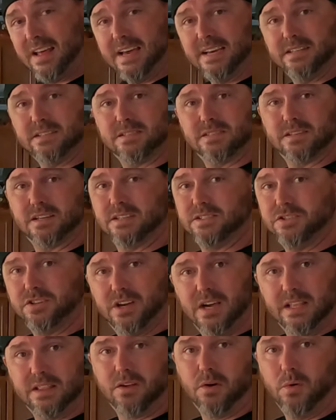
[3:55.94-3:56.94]
of nice because
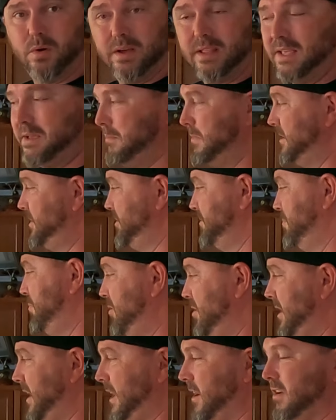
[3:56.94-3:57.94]
you got the oiling, but you're
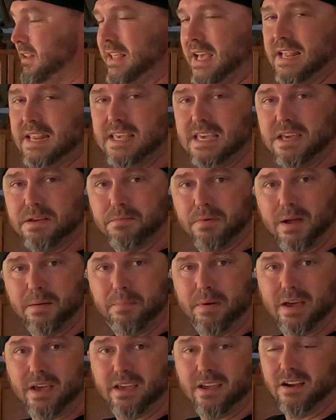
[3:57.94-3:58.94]
putting all that heat
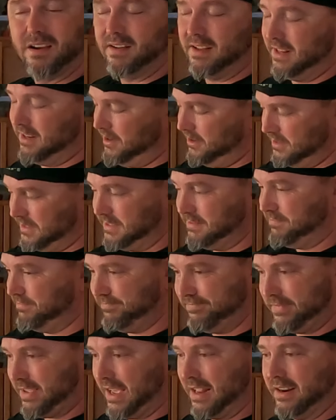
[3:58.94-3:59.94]
right back here, then you're
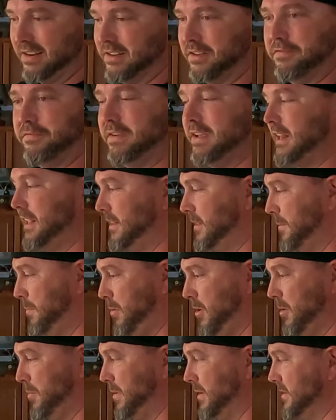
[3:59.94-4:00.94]
kind of defeating the
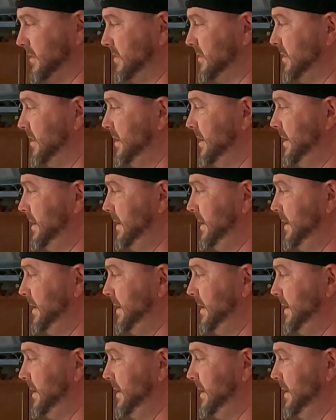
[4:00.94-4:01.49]
purpose.